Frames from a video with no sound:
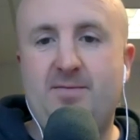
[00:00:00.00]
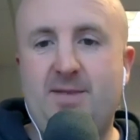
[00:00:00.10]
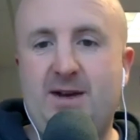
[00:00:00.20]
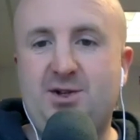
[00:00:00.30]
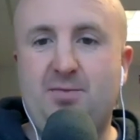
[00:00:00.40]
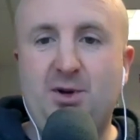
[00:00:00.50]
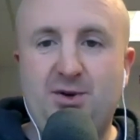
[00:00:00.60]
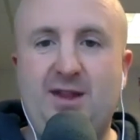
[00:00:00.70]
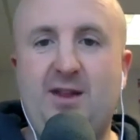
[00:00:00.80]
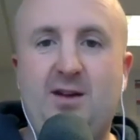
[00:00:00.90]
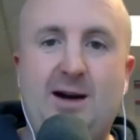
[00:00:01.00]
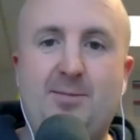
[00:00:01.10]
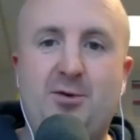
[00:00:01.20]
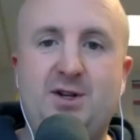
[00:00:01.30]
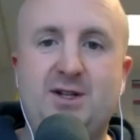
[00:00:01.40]
as you're building the
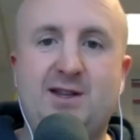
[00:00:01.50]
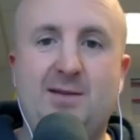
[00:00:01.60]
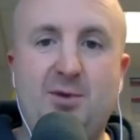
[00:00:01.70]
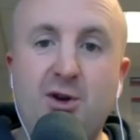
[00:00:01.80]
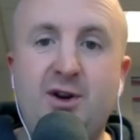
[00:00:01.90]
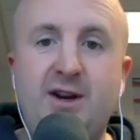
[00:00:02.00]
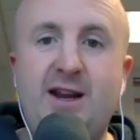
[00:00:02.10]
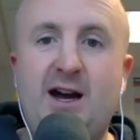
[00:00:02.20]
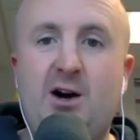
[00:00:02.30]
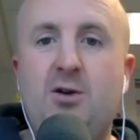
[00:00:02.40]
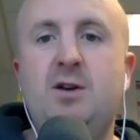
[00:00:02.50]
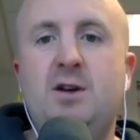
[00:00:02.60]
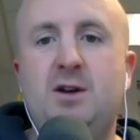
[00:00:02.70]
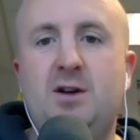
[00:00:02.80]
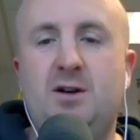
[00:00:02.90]
operations community now
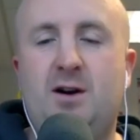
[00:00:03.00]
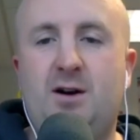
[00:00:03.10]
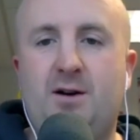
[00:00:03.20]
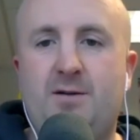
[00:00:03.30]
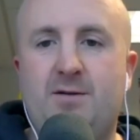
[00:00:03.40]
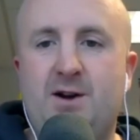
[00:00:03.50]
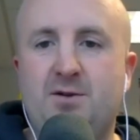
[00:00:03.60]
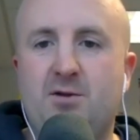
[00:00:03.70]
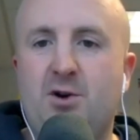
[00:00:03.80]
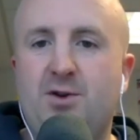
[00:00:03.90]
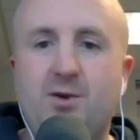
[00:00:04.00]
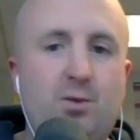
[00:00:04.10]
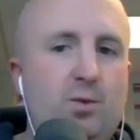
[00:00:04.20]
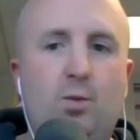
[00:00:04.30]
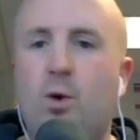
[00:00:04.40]
uh, around growth?
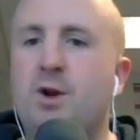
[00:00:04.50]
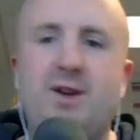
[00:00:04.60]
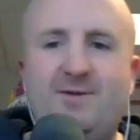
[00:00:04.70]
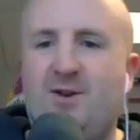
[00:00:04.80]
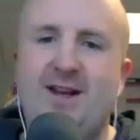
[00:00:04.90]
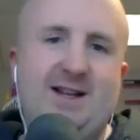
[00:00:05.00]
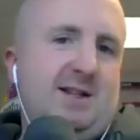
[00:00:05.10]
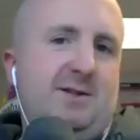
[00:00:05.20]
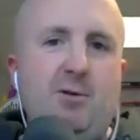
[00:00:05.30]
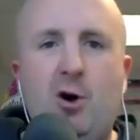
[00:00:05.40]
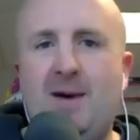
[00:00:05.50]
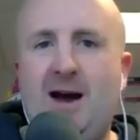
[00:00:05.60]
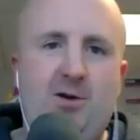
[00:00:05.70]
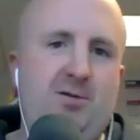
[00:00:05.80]
What are the different links? Throw them out.